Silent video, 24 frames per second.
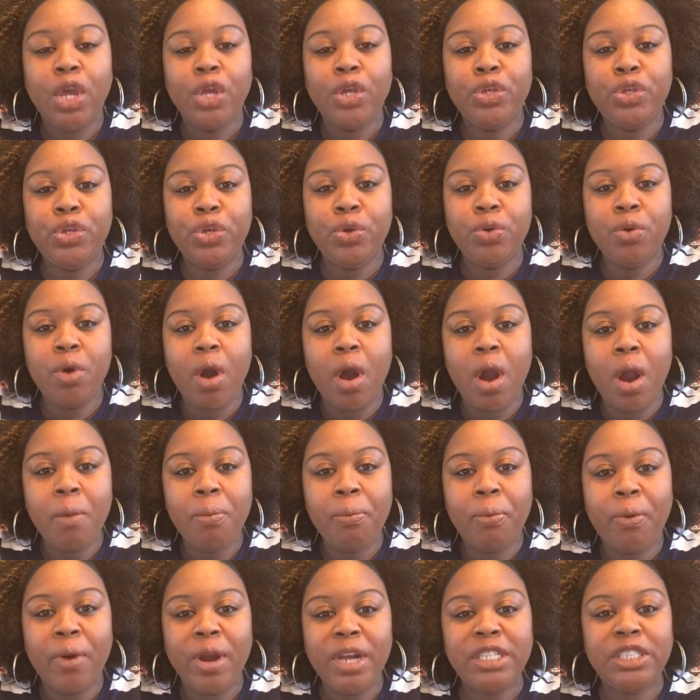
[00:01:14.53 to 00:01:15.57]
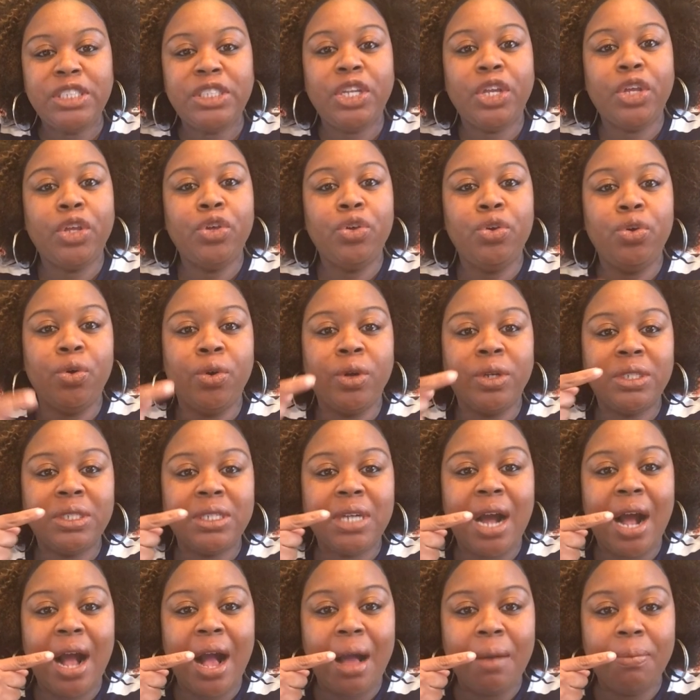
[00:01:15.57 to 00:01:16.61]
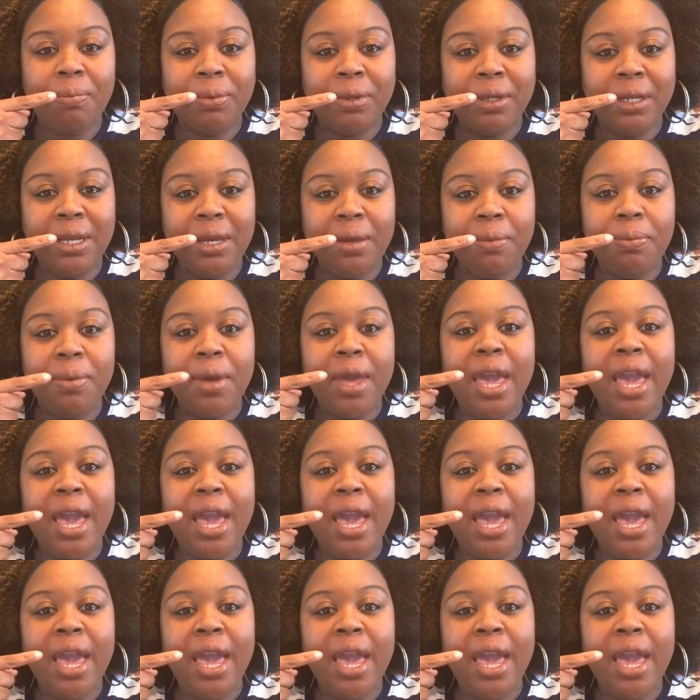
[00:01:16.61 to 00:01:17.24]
you are pressing your top lip